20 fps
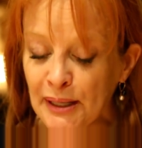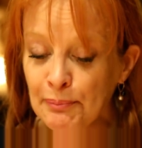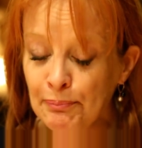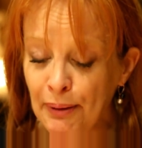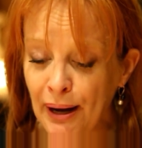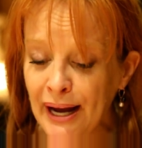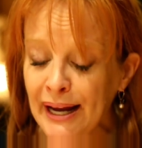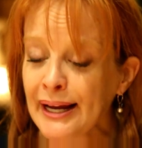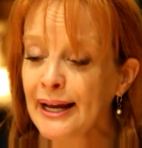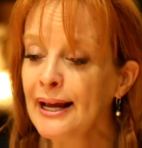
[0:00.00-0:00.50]

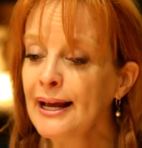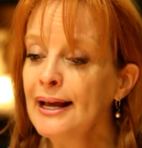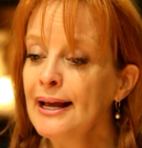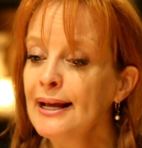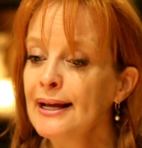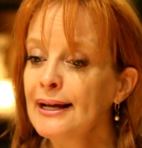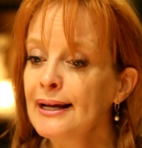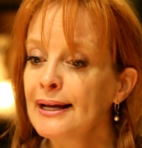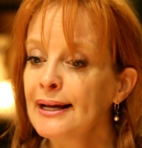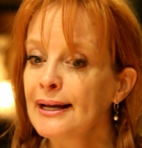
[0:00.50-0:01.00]
by
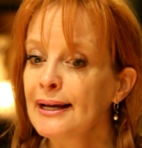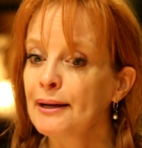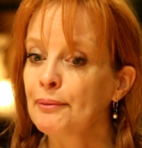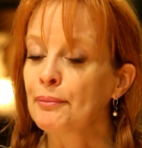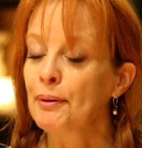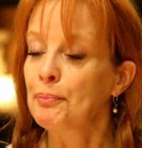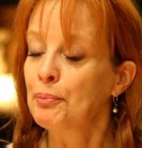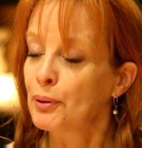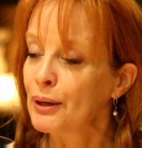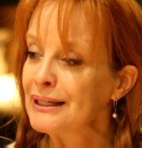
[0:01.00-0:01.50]

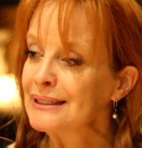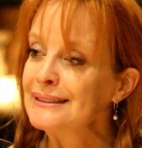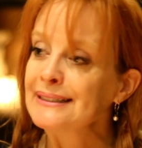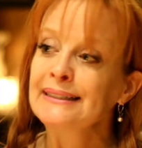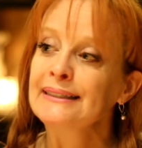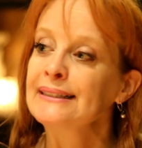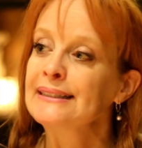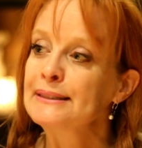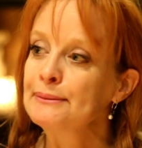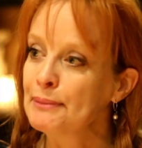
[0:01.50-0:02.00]

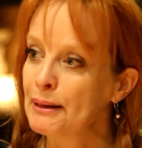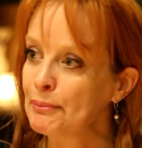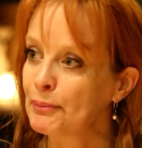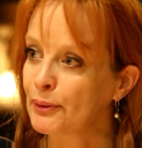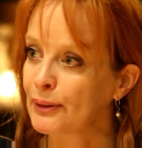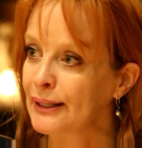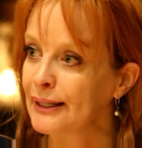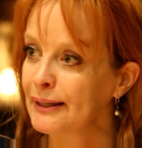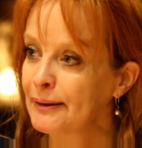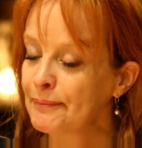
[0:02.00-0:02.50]
repressing this
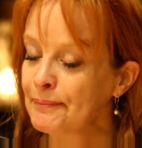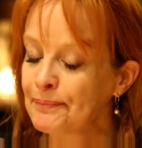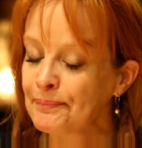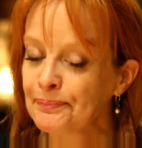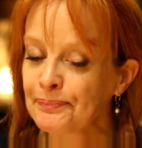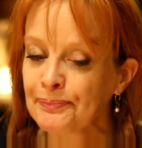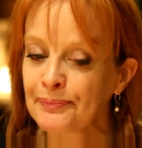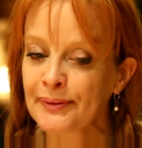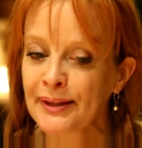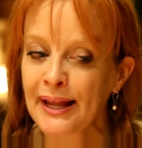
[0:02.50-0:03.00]
memory.
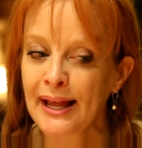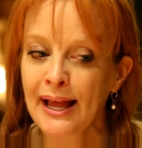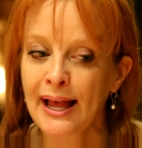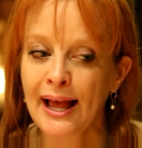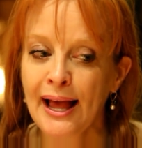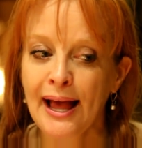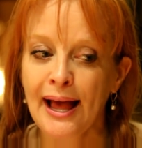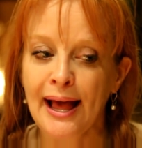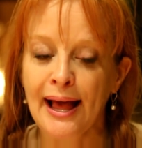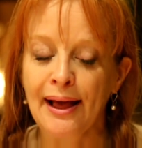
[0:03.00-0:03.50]

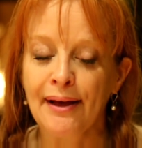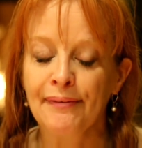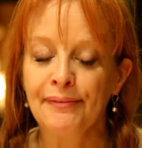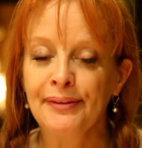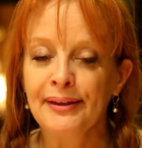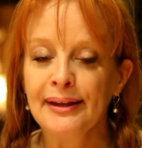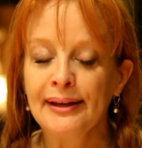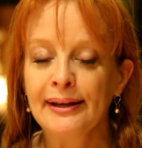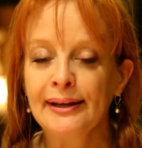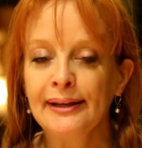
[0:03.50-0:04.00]
And
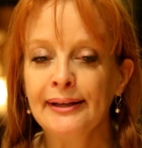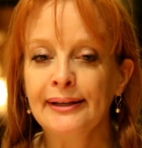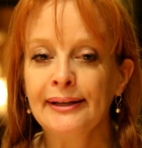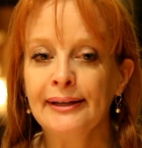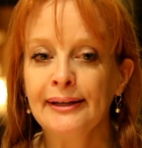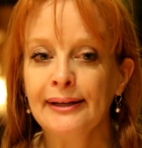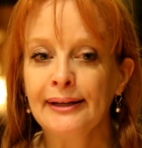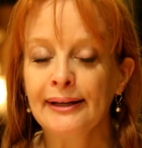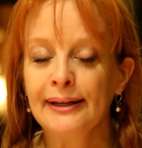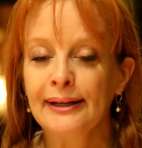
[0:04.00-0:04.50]

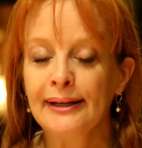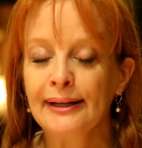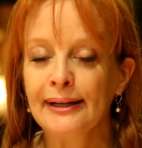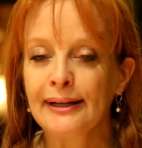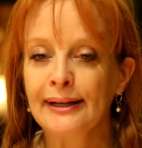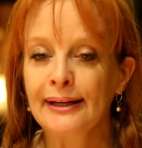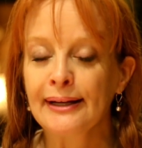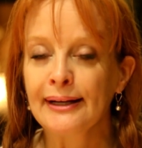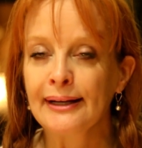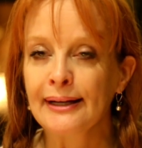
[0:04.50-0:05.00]
then
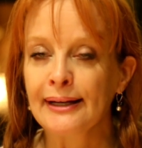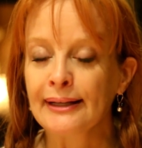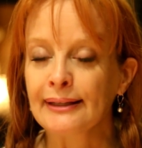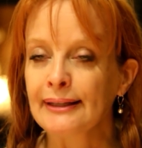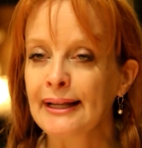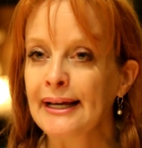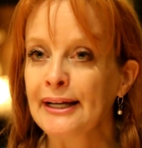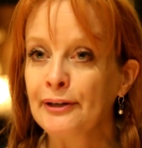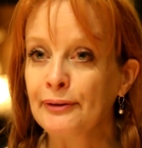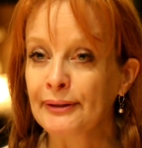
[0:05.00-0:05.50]

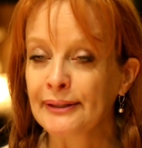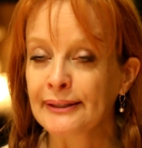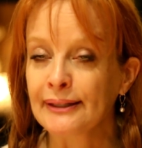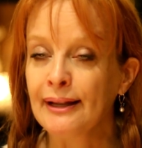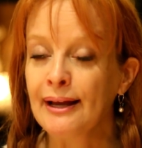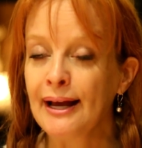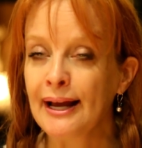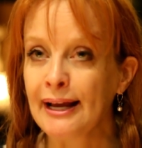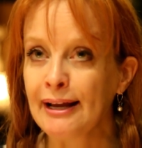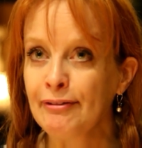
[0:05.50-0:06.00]
later in
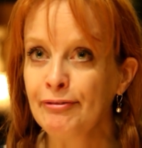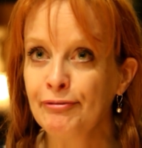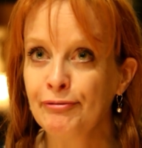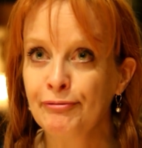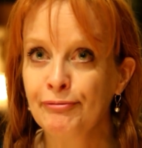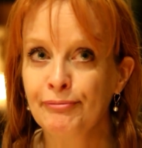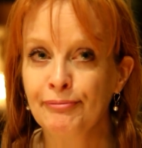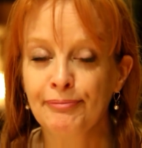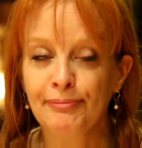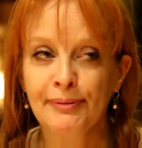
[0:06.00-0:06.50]
life,
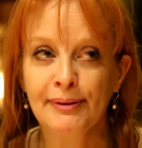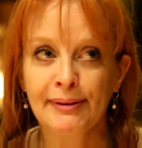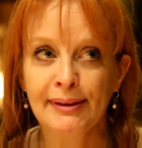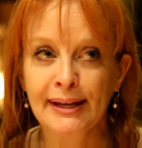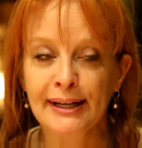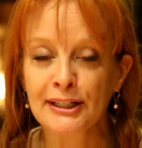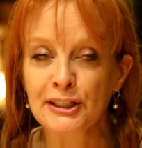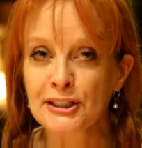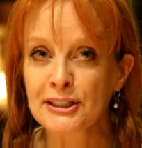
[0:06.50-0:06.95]
they could